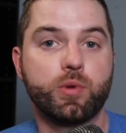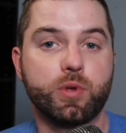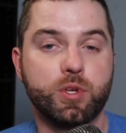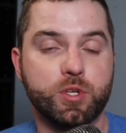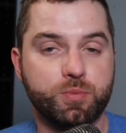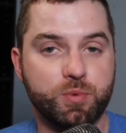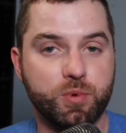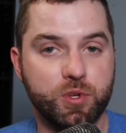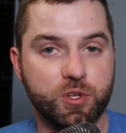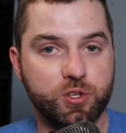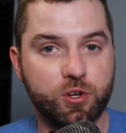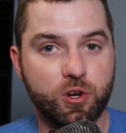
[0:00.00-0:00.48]

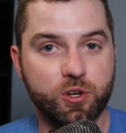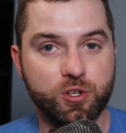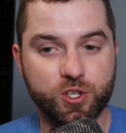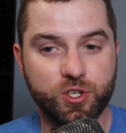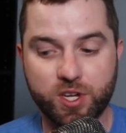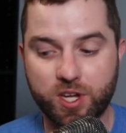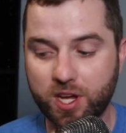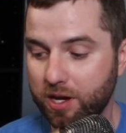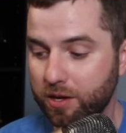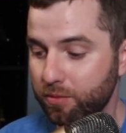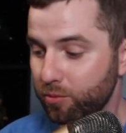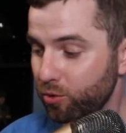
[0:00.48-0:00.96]
USB
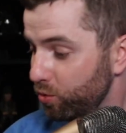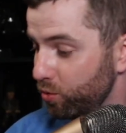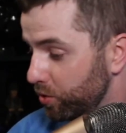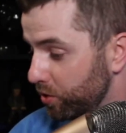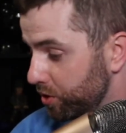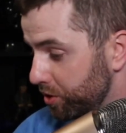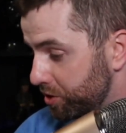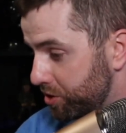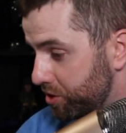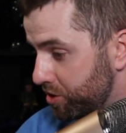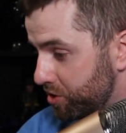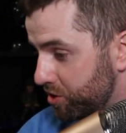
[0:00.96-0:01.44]
charging cable,
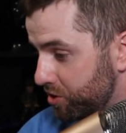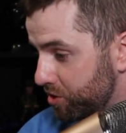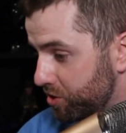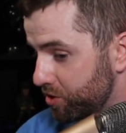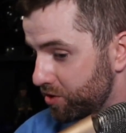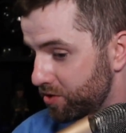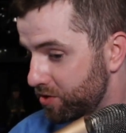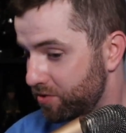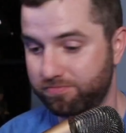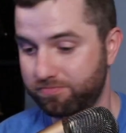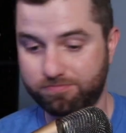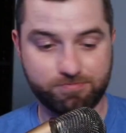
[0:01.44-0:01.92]

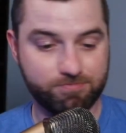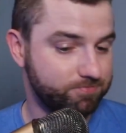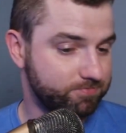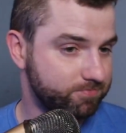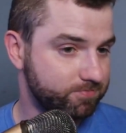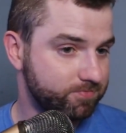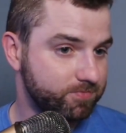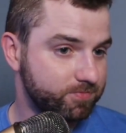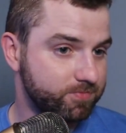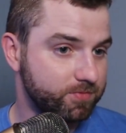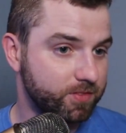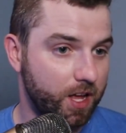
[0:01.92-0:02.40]
which
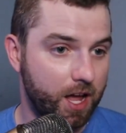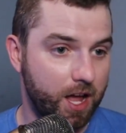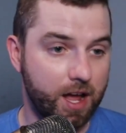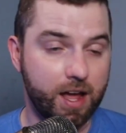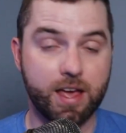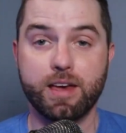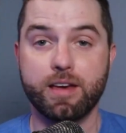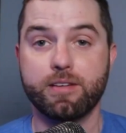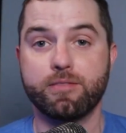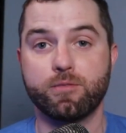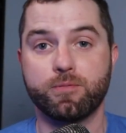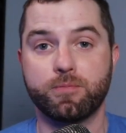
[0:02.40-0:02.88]

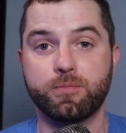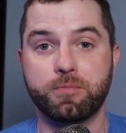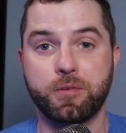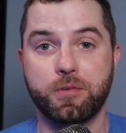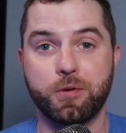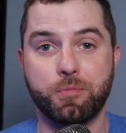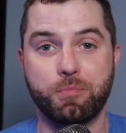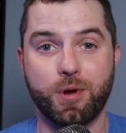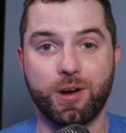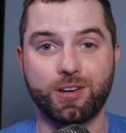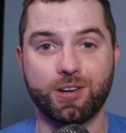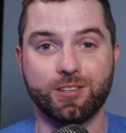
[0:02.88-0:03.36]
I have
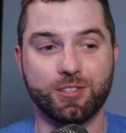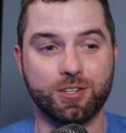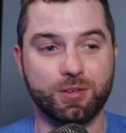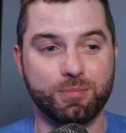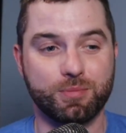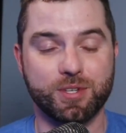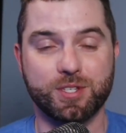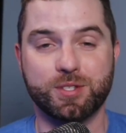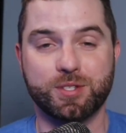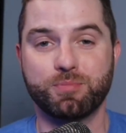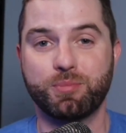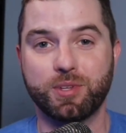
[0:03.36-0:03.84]
apparently
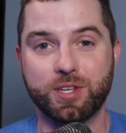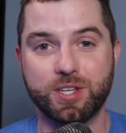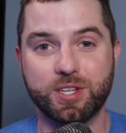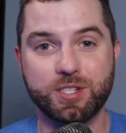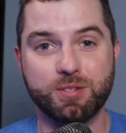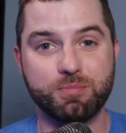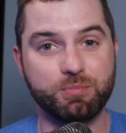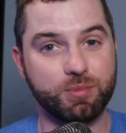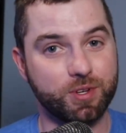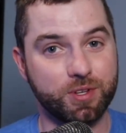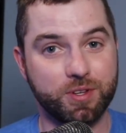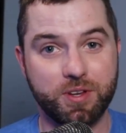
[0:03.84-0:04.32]

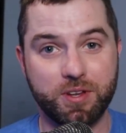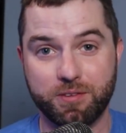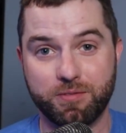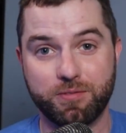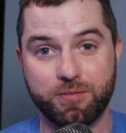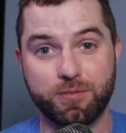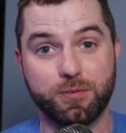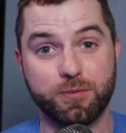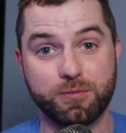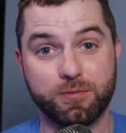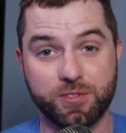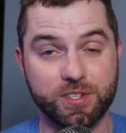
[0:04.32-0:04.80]
misplaced, but
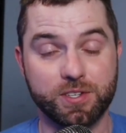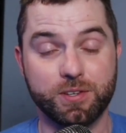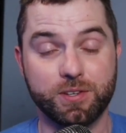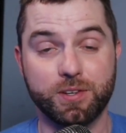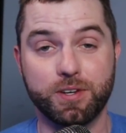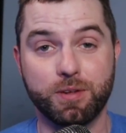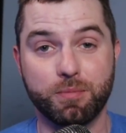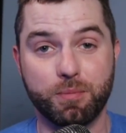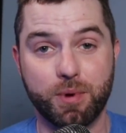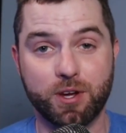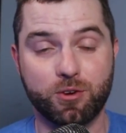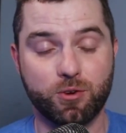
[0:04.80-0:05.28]
if you've
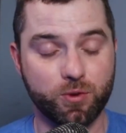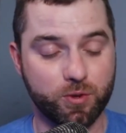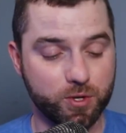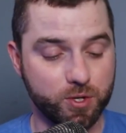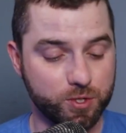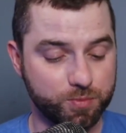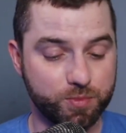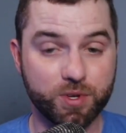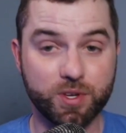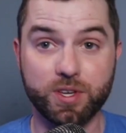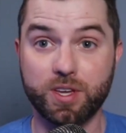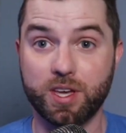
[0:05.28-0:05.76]
seen a micro
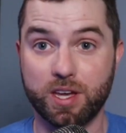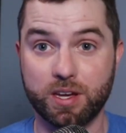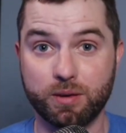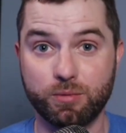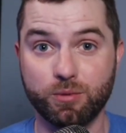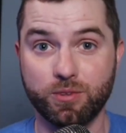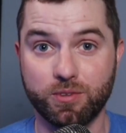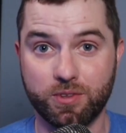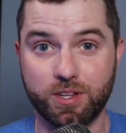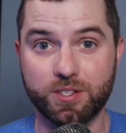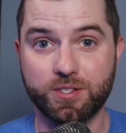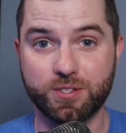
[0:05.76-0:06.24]
USB
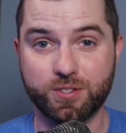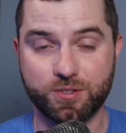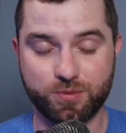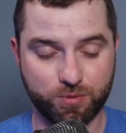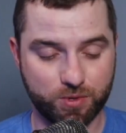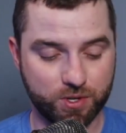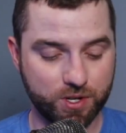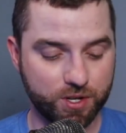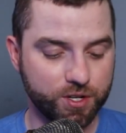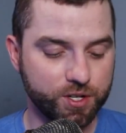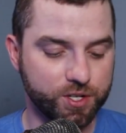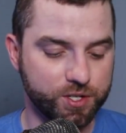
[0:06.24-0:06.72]
cable, that's
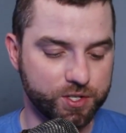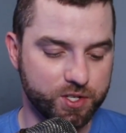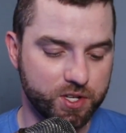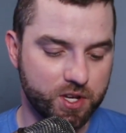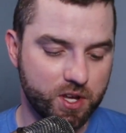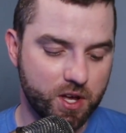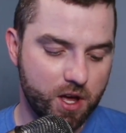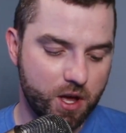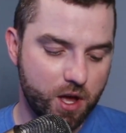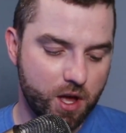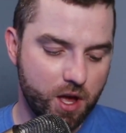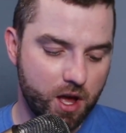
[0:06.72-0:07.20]
what it is.
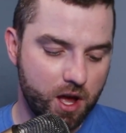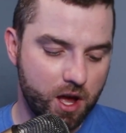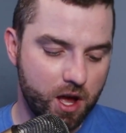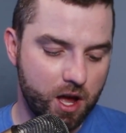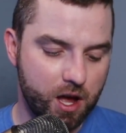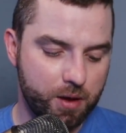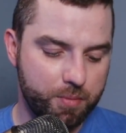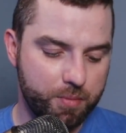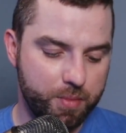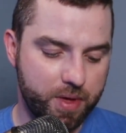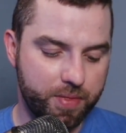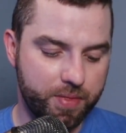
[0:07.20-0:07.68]

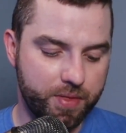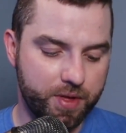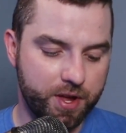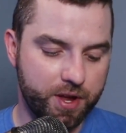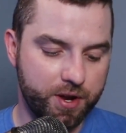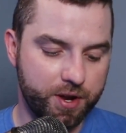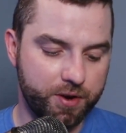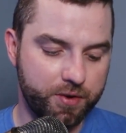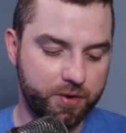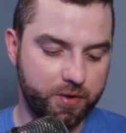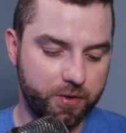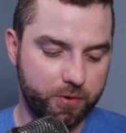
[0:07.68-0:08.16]
And
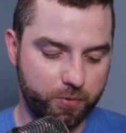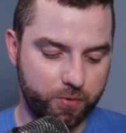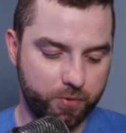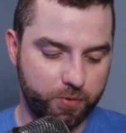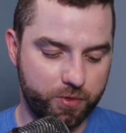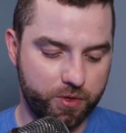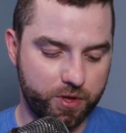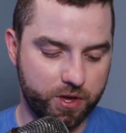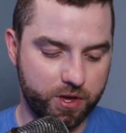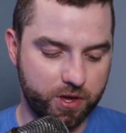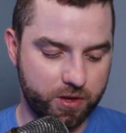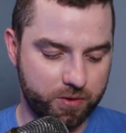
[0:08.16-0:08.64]
then
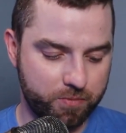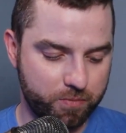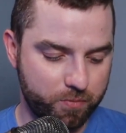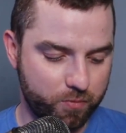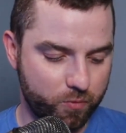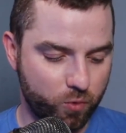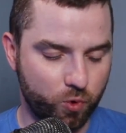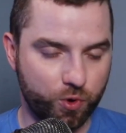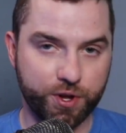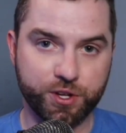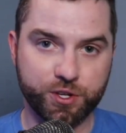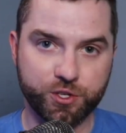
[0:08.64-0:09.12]
the
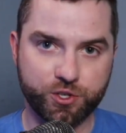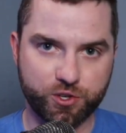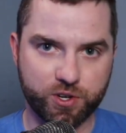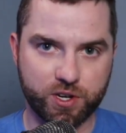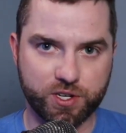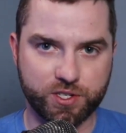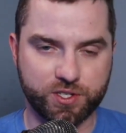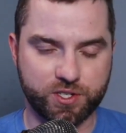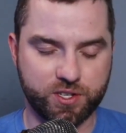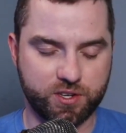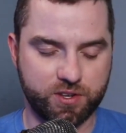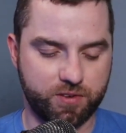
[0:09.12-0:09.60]
more
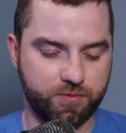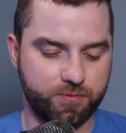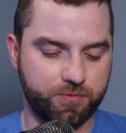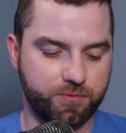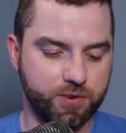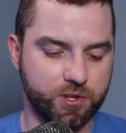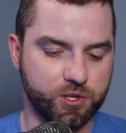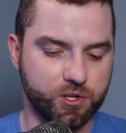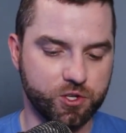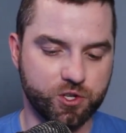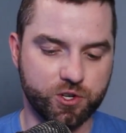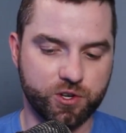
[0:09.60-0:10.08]
interesting
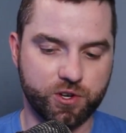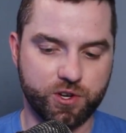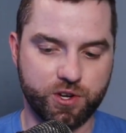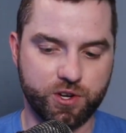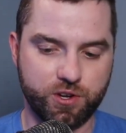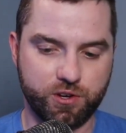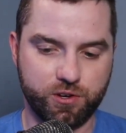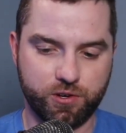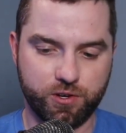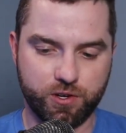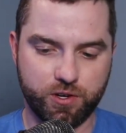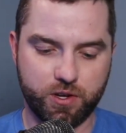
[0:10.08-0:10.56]
feature
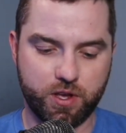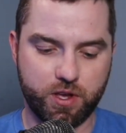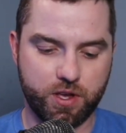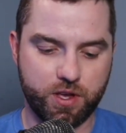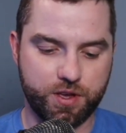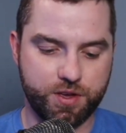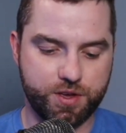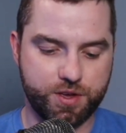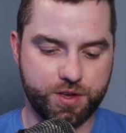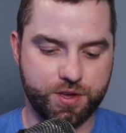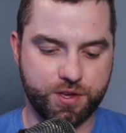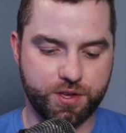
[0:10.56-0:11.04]
here
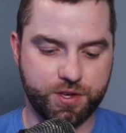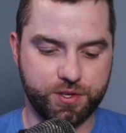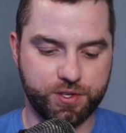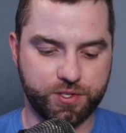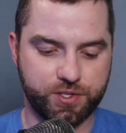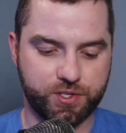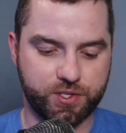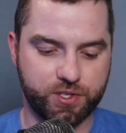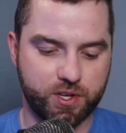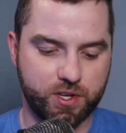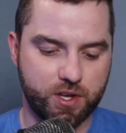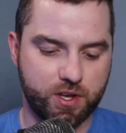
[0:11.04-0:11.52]

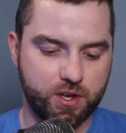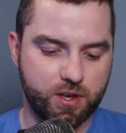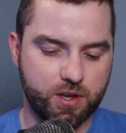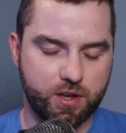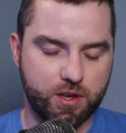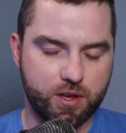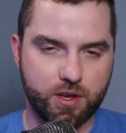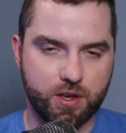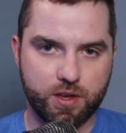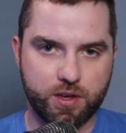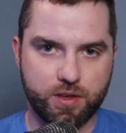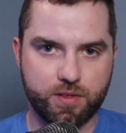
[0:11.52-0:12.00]
is
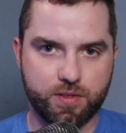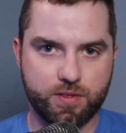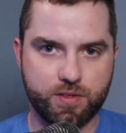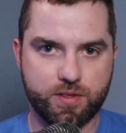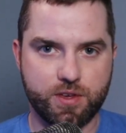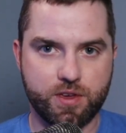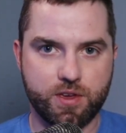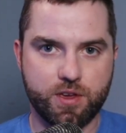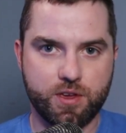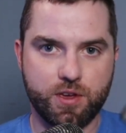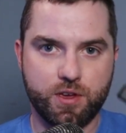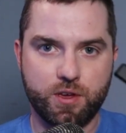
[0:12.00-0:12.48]

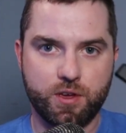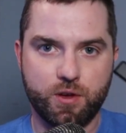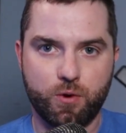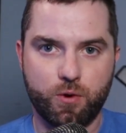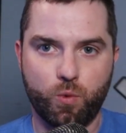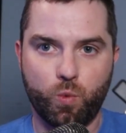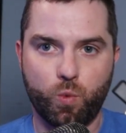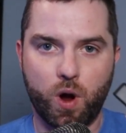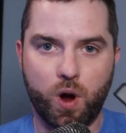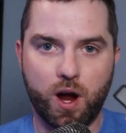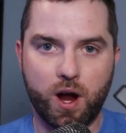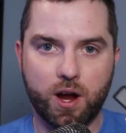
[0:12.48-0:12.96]
the
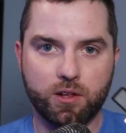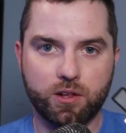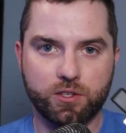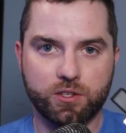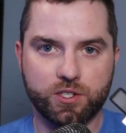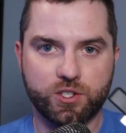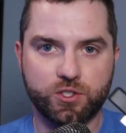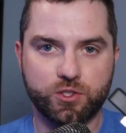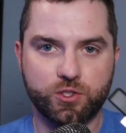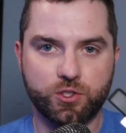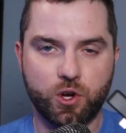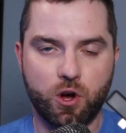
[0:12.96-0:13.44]

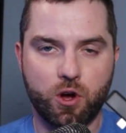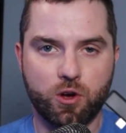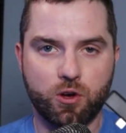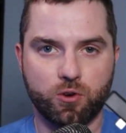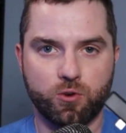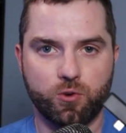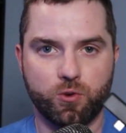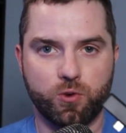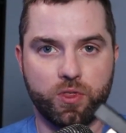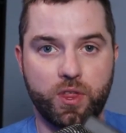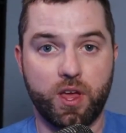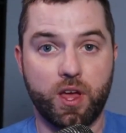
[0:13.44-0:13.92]
wireless
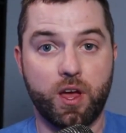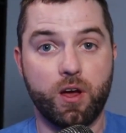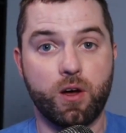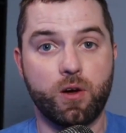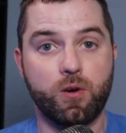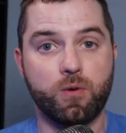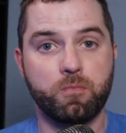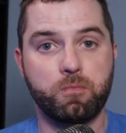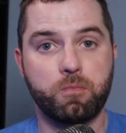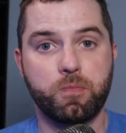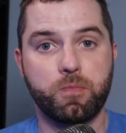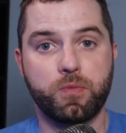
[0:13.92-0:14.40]
dongle.
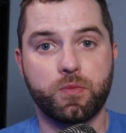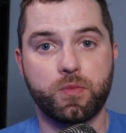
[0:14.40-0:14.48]
Now,